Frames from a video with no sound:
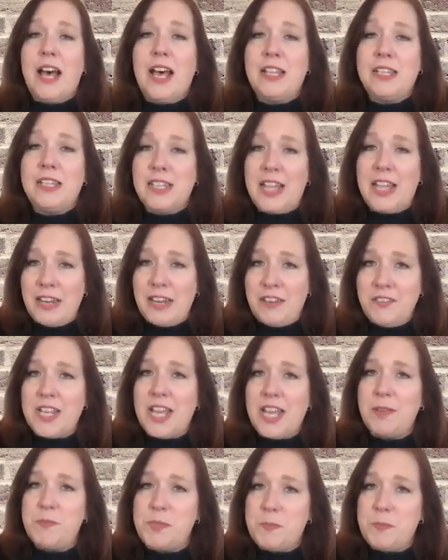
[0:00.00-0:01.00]
a lot of
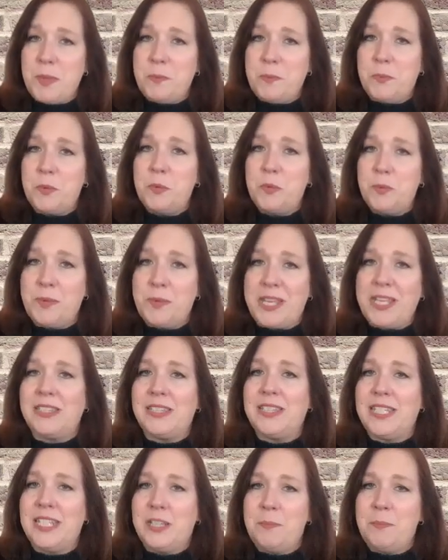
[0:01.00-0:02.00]
times people will be a
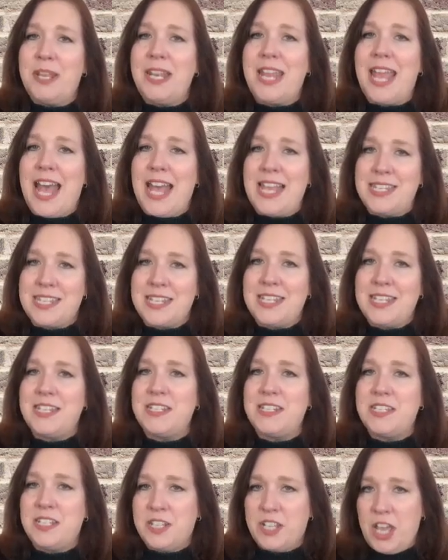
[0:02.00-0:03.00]
little bit
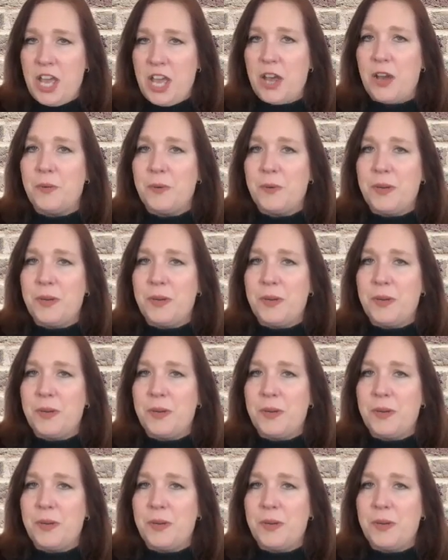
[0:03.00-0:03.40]
hesitant to go